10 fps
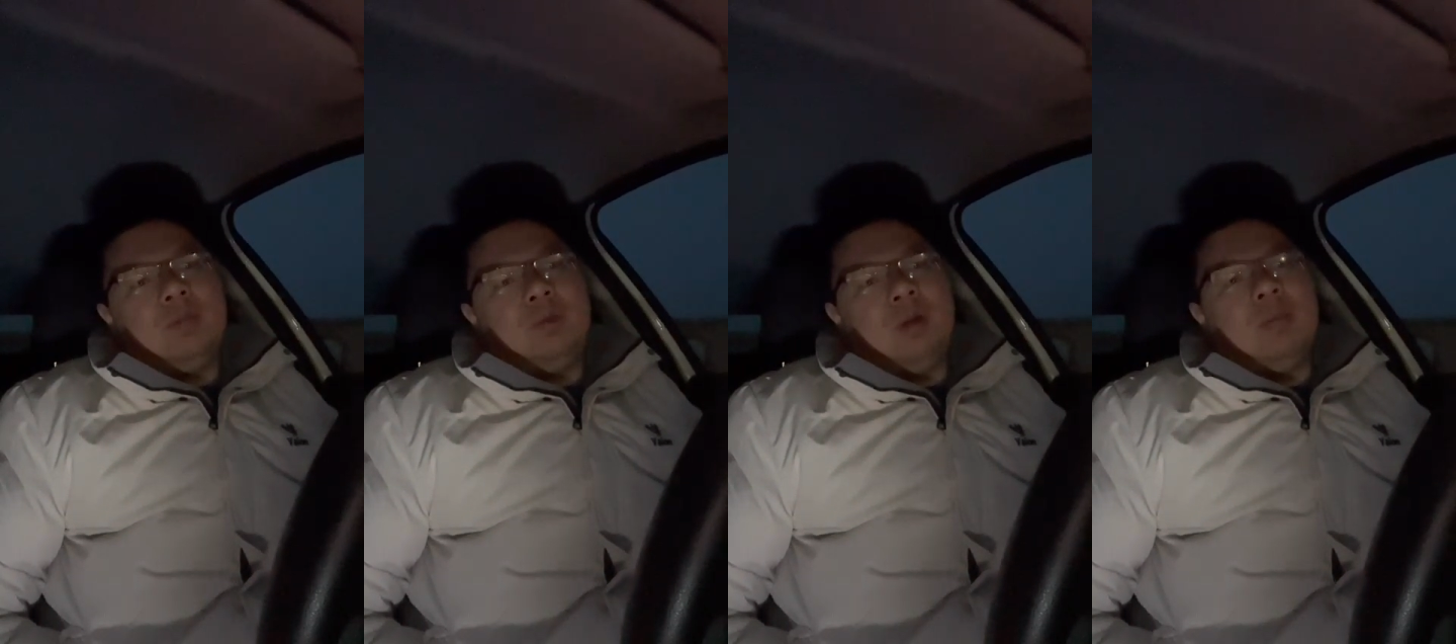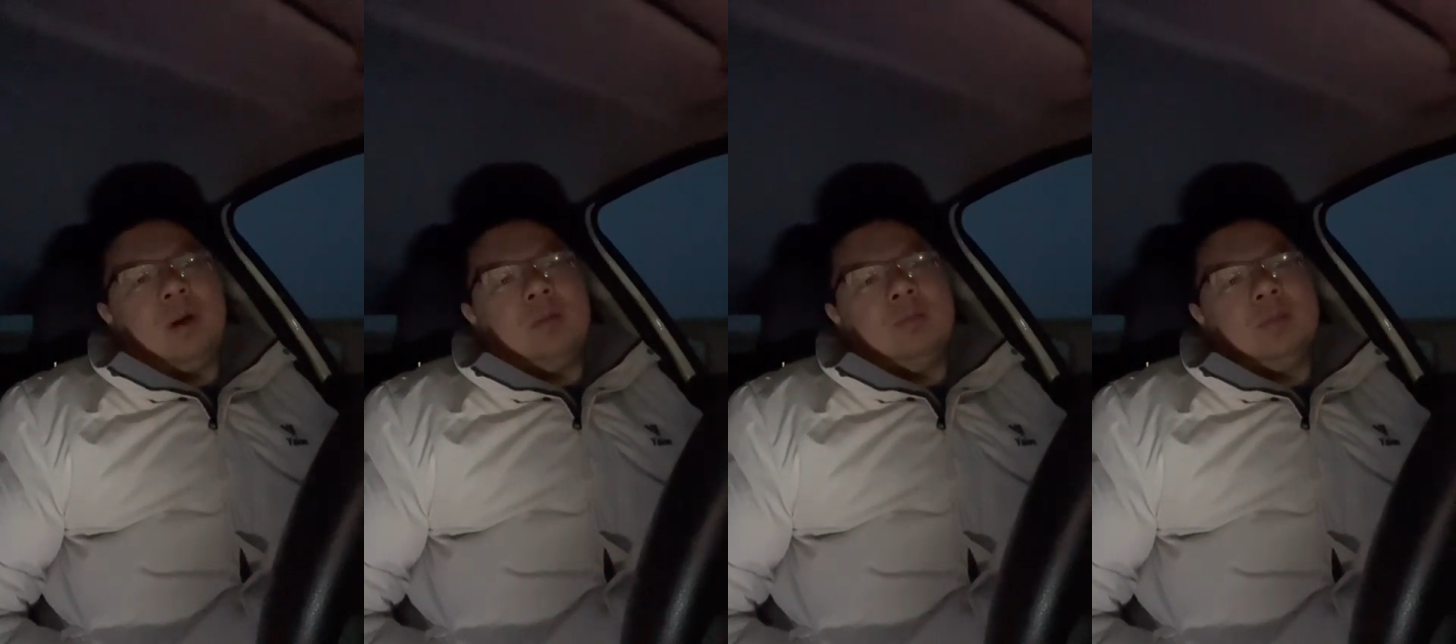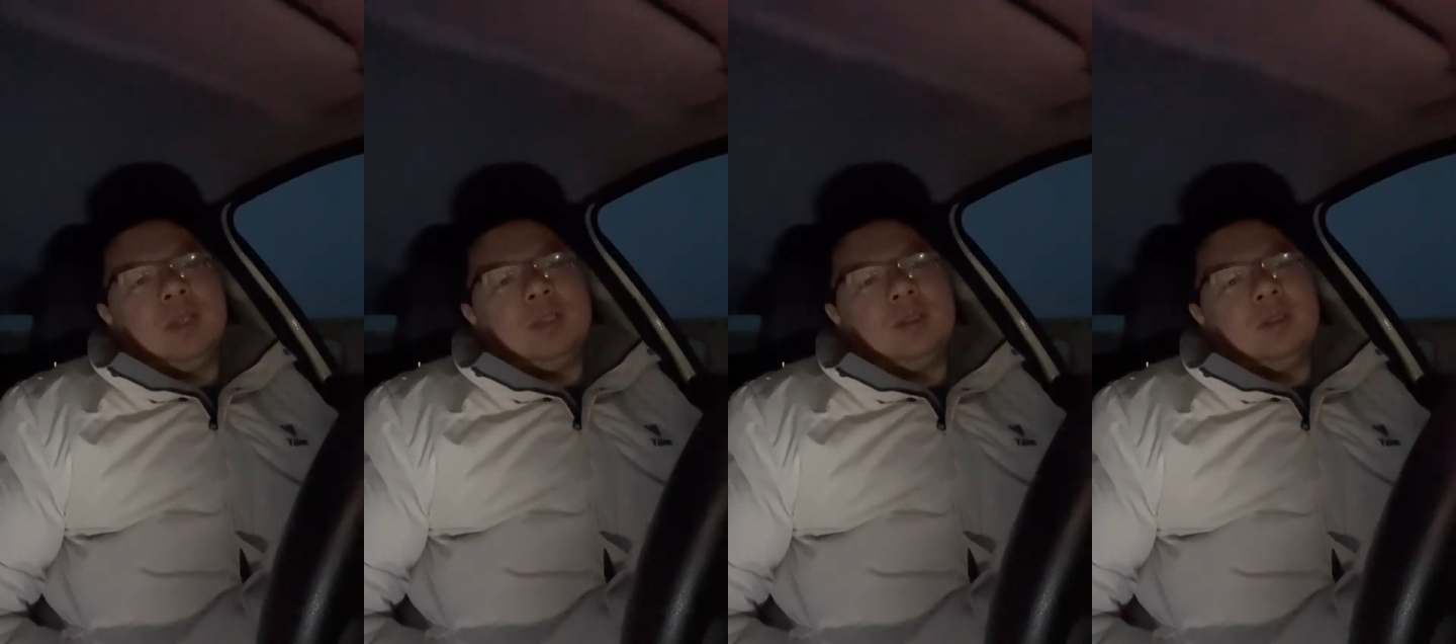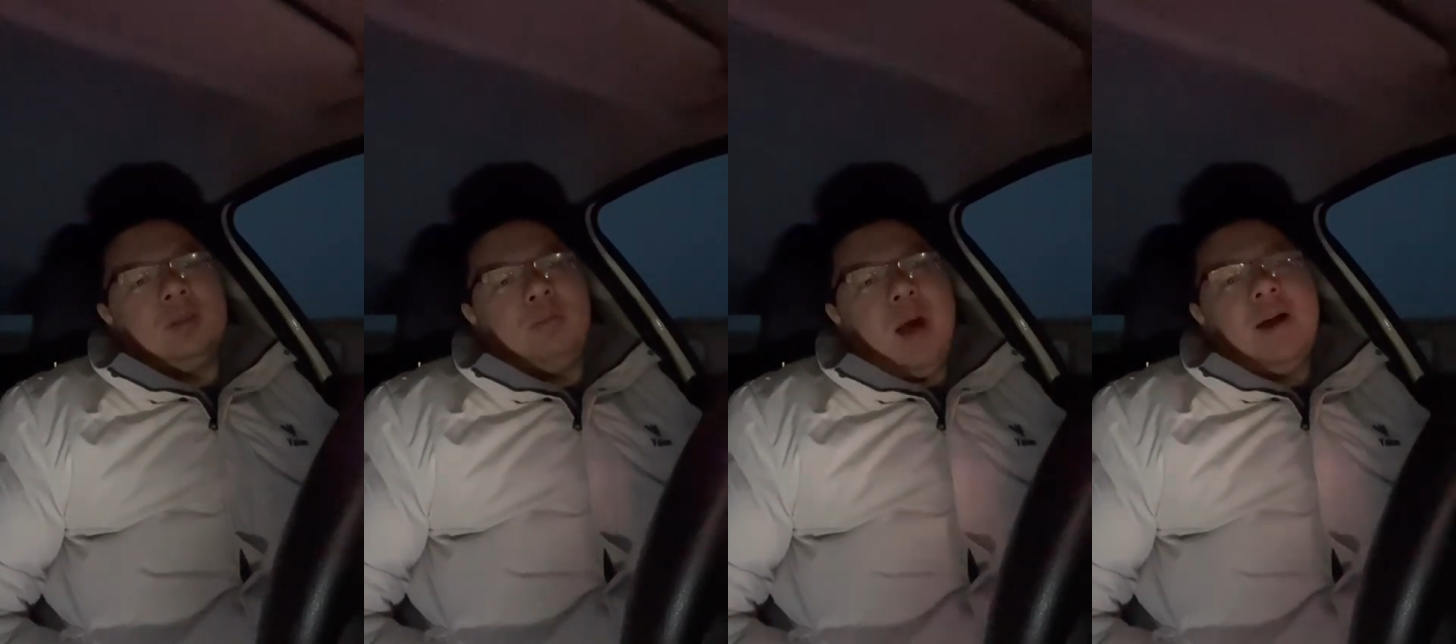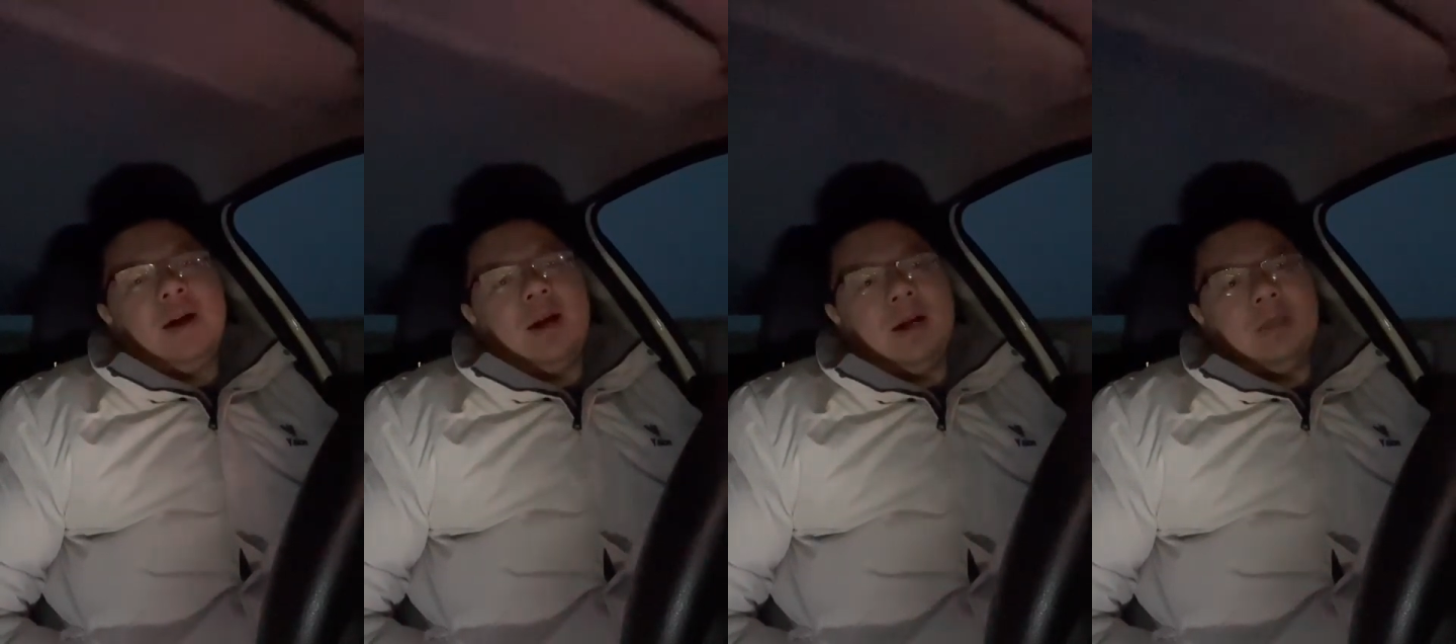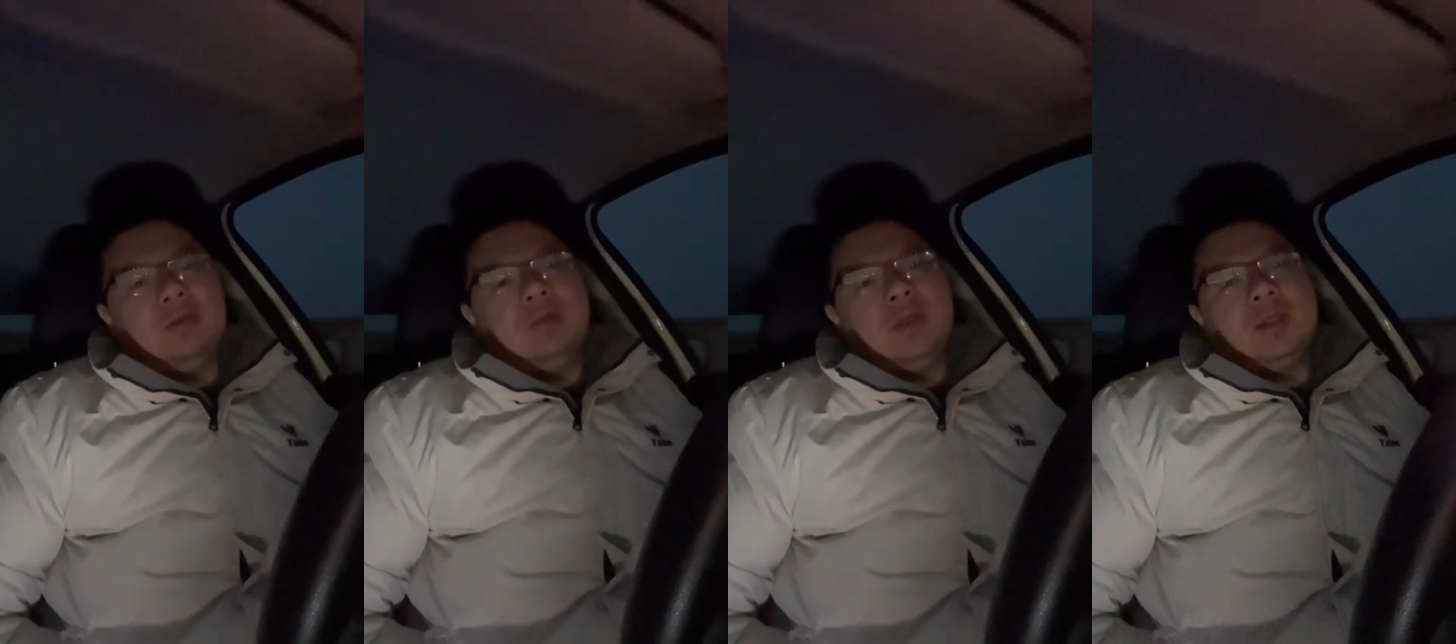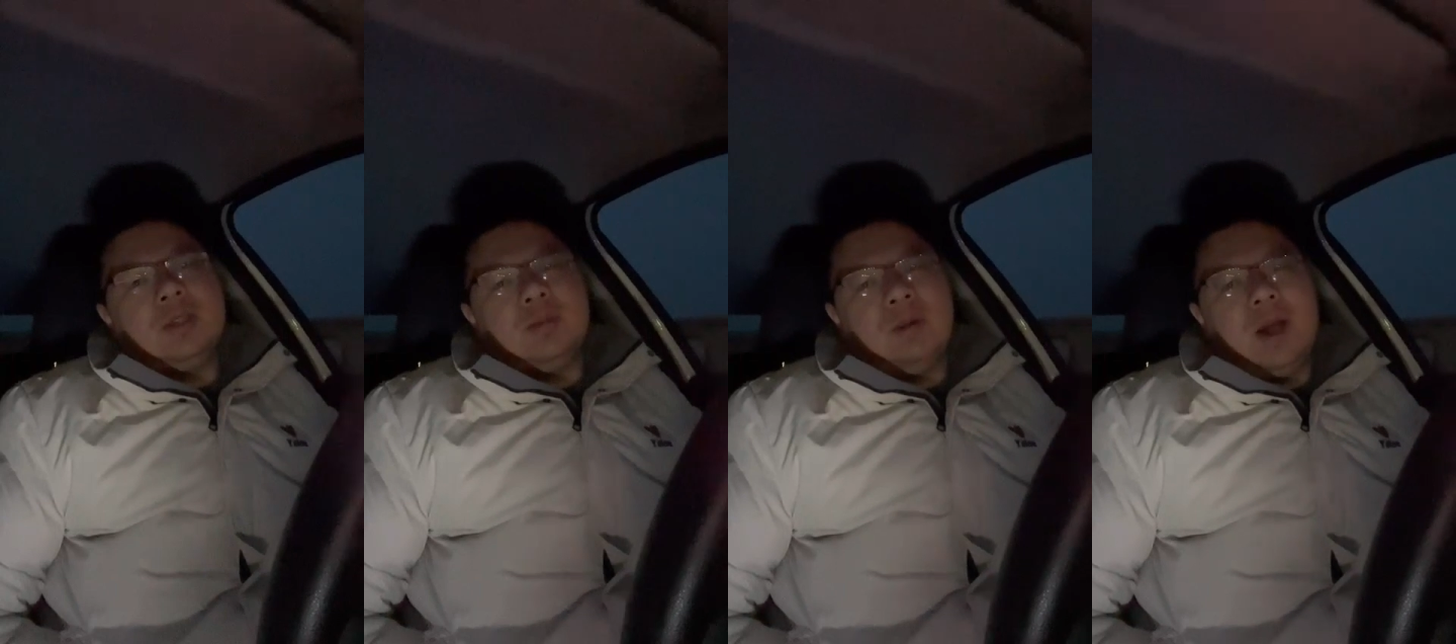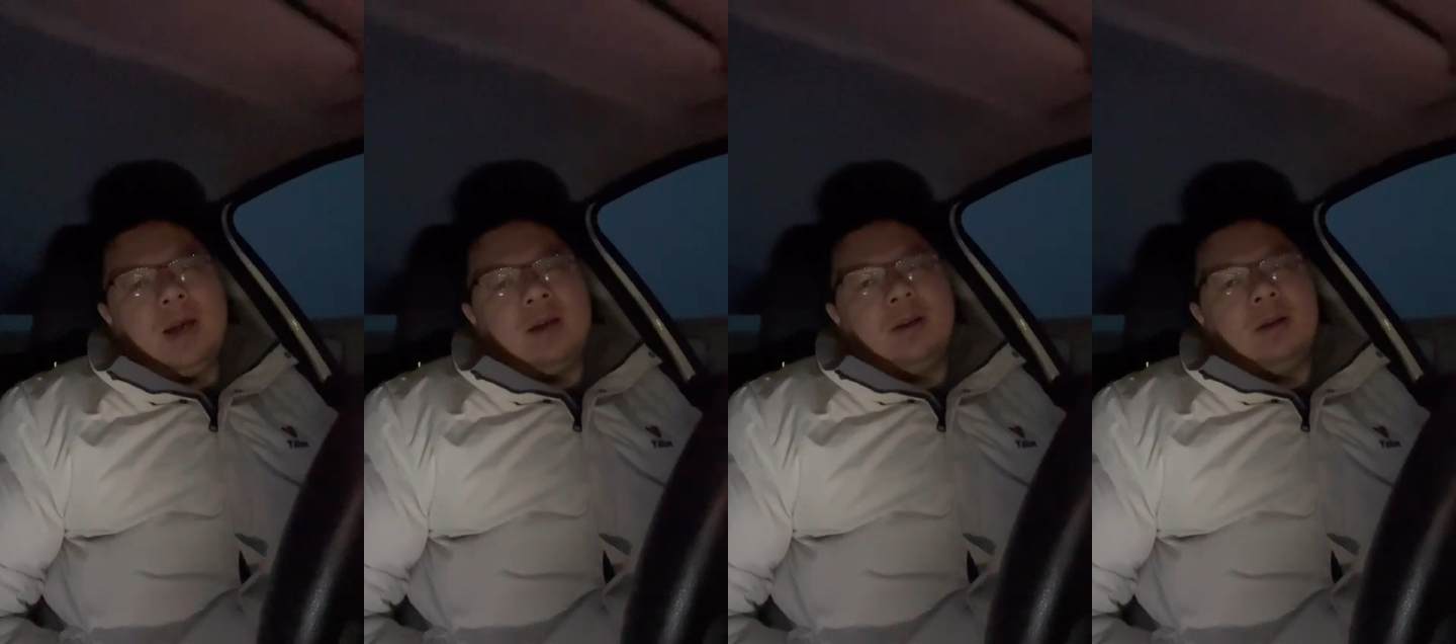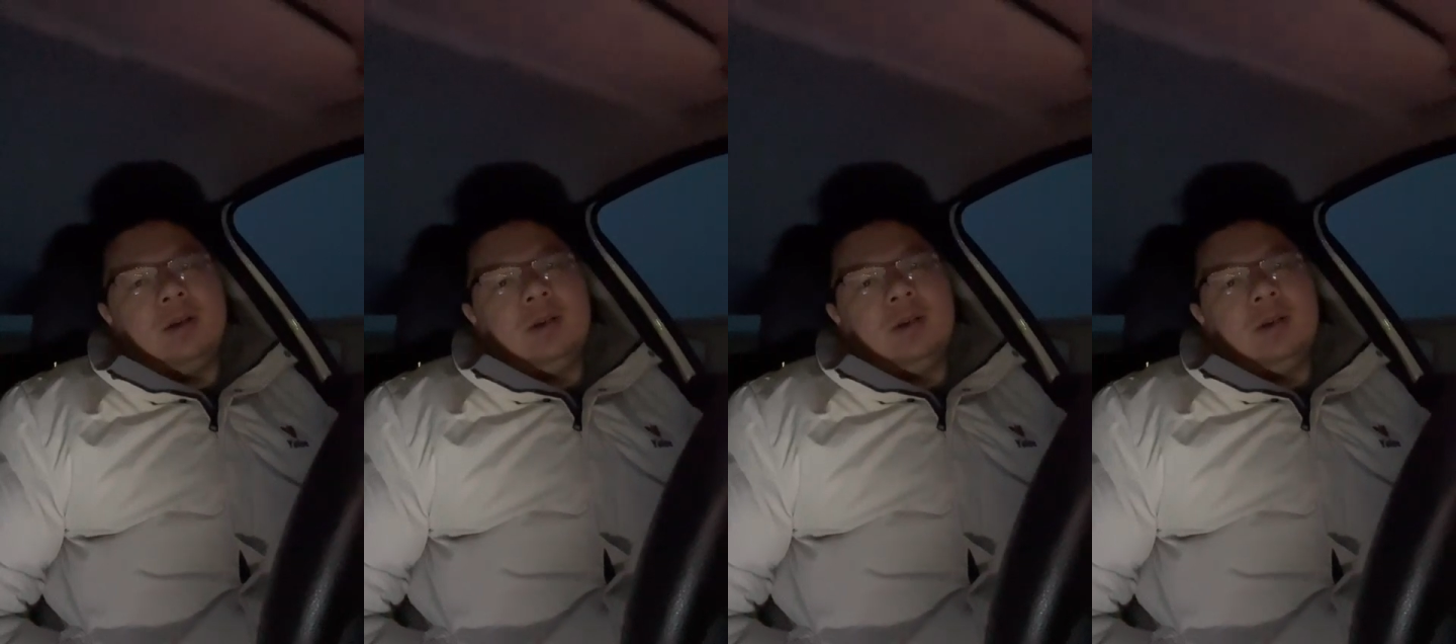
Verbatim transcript: problem that the buyer has with the supplier,